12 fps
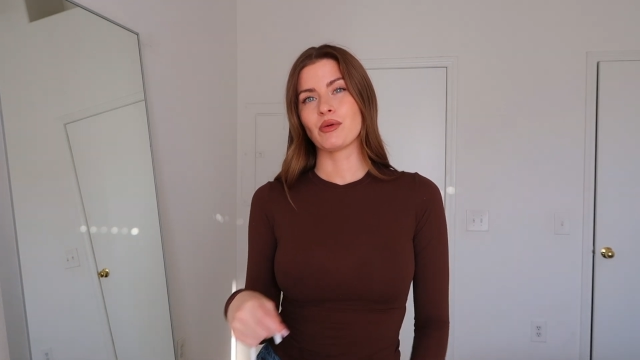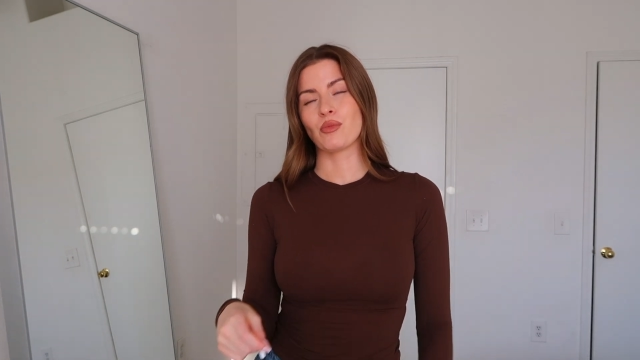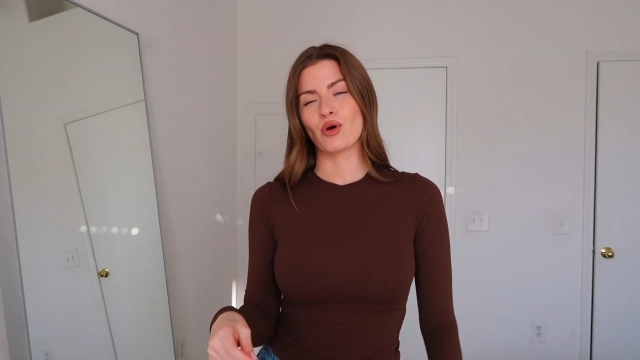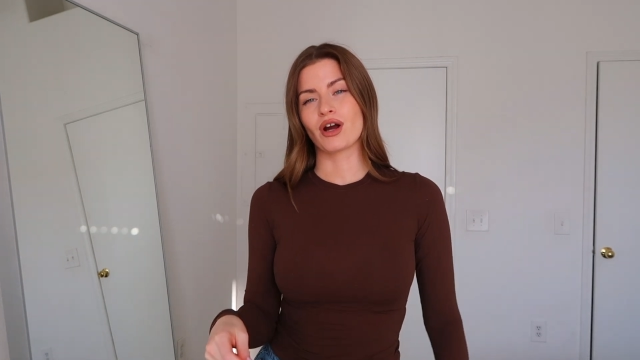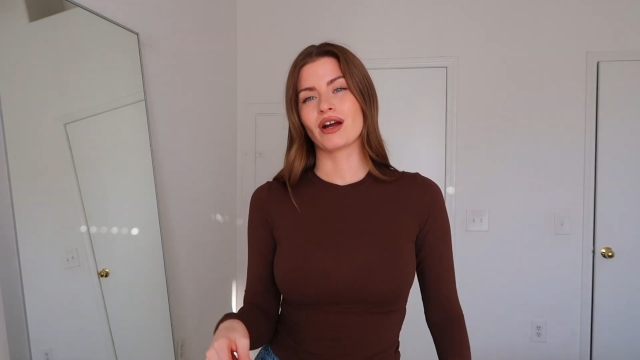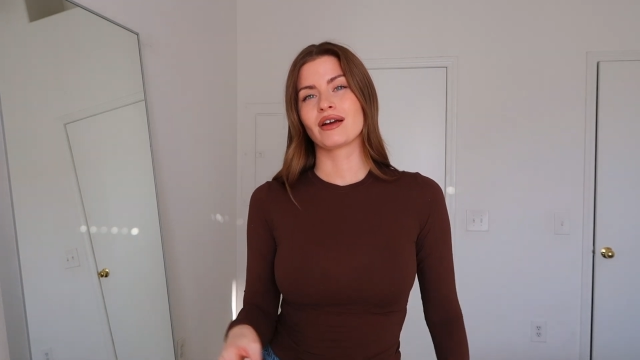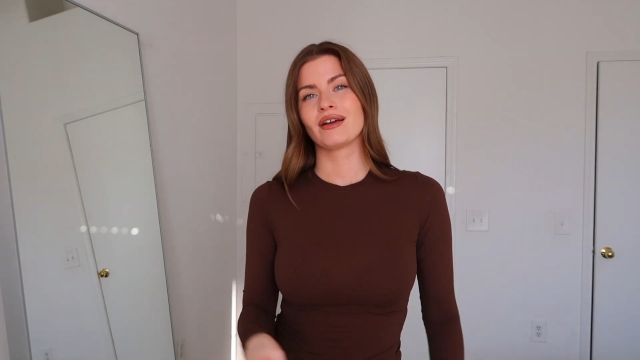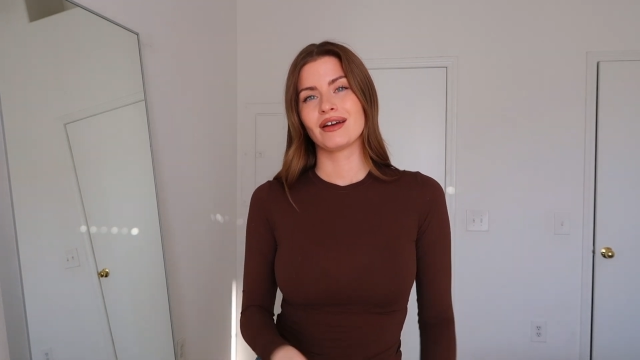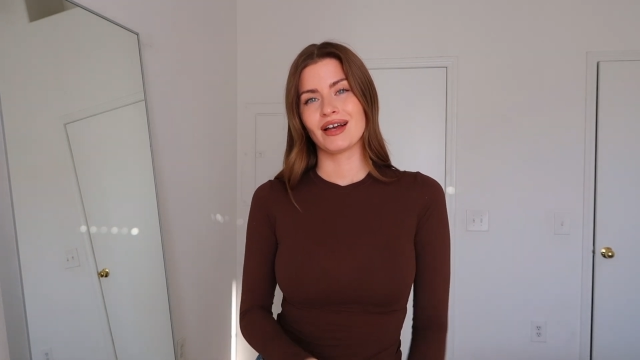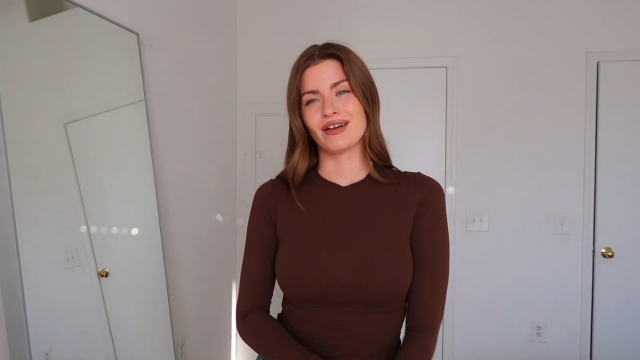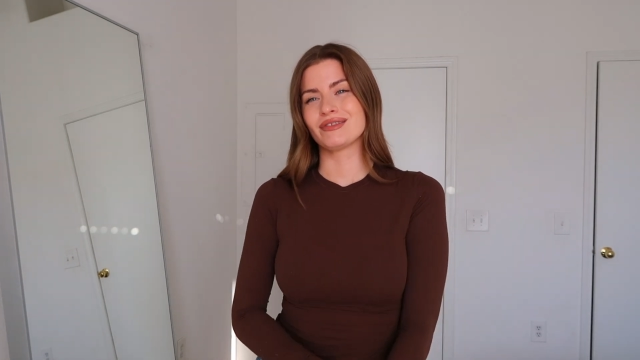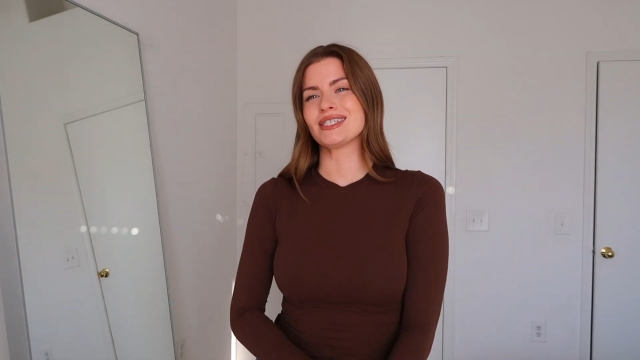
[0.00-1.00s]
more
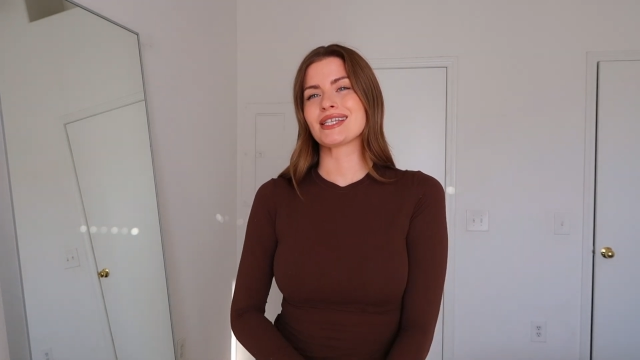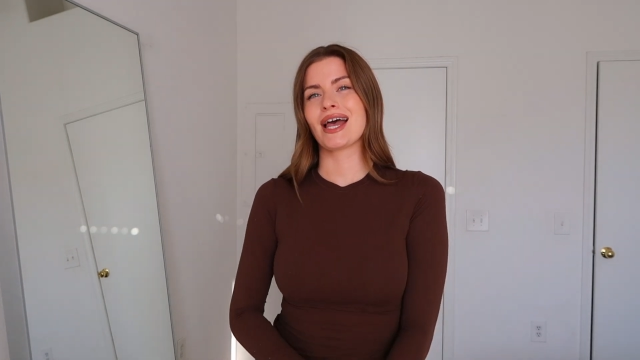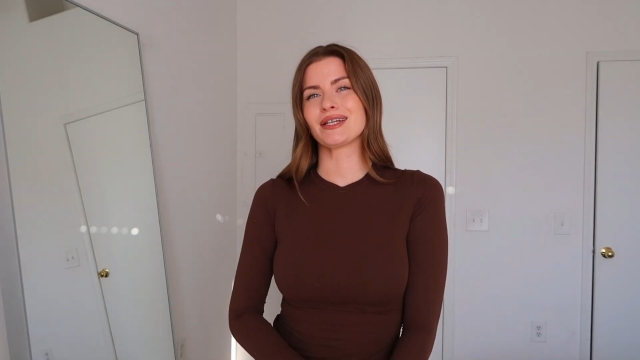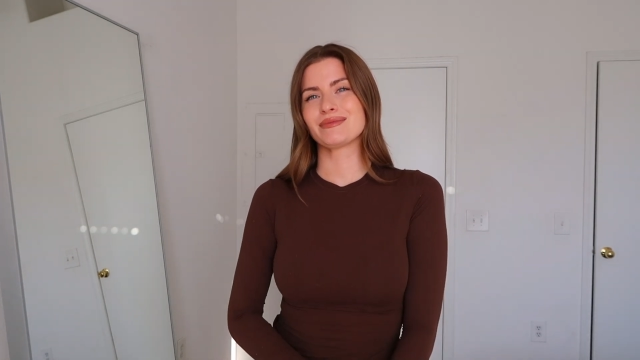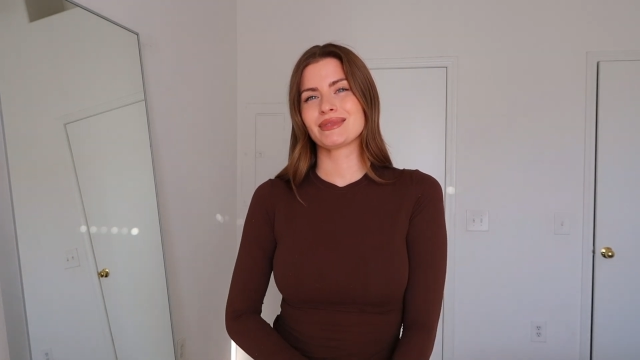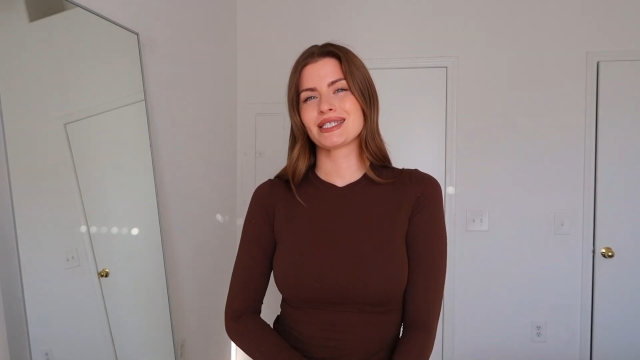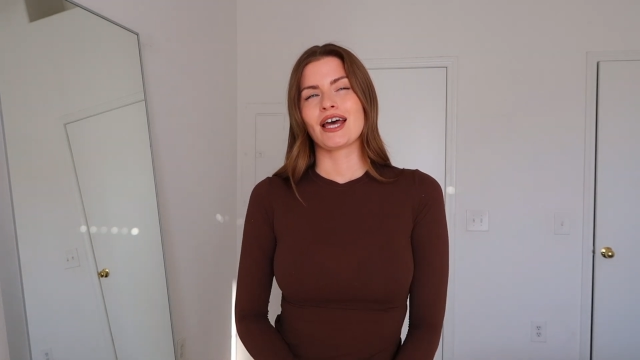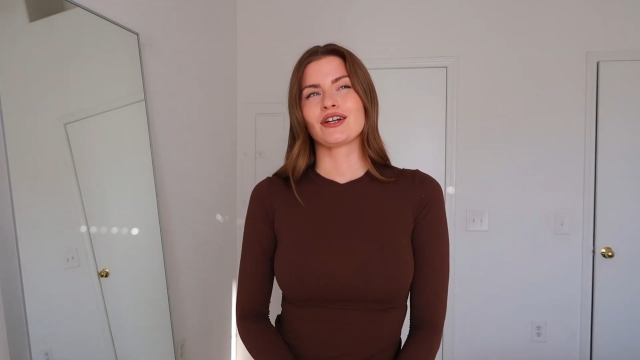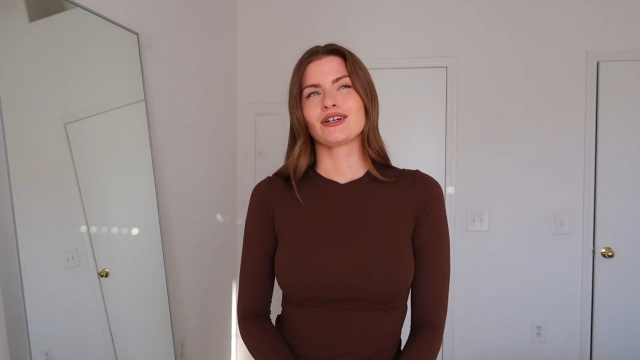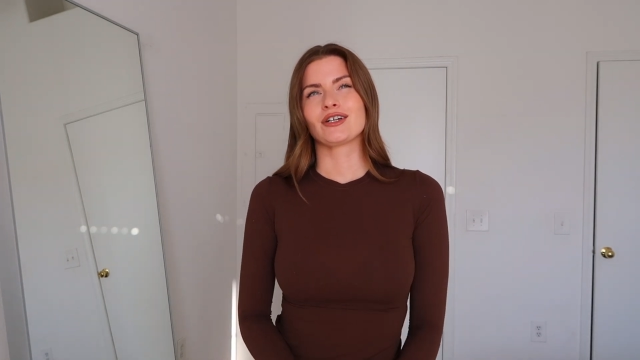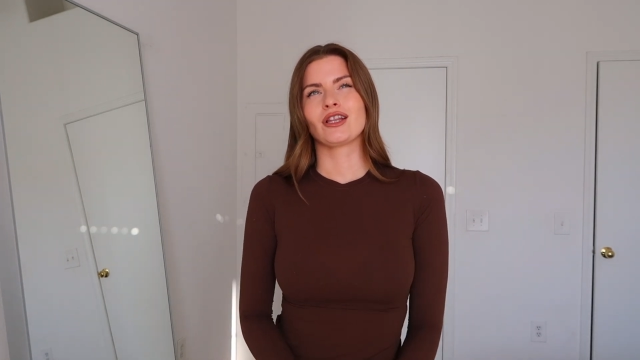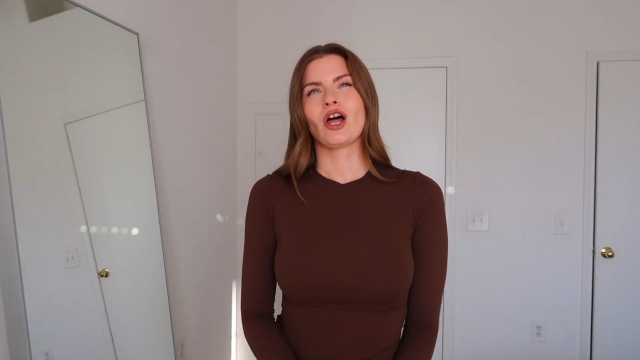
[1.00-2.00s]
of these items that are